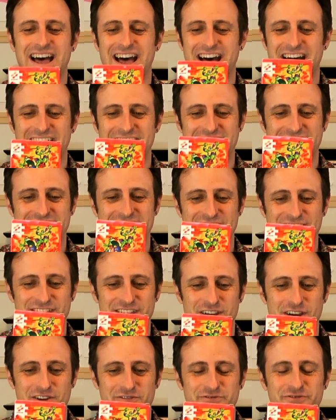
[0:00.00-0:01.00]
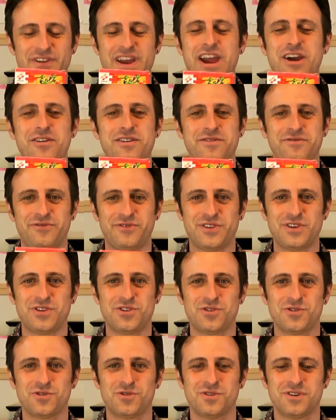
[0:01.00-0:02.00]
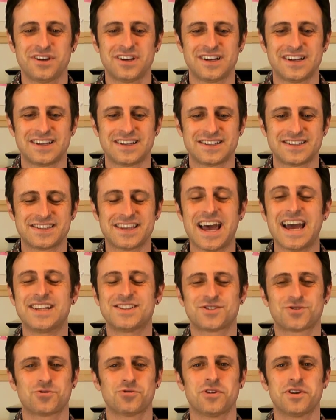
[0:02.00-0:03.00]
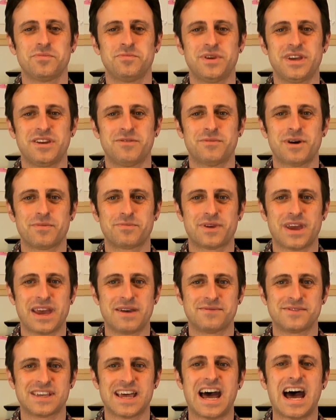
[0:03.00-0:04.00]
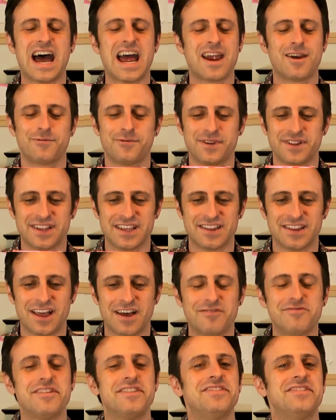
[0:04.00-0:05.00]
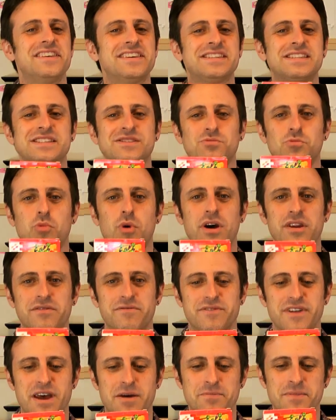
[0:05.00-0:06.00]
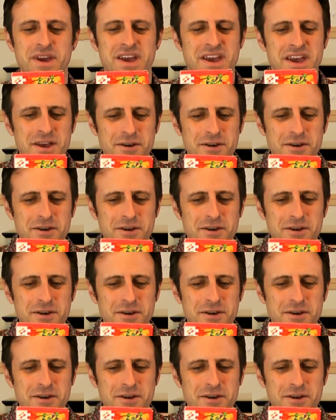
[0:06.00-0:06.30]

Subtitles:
There are very few side-scrolling beat-em-up games that I really love, and this is one of them.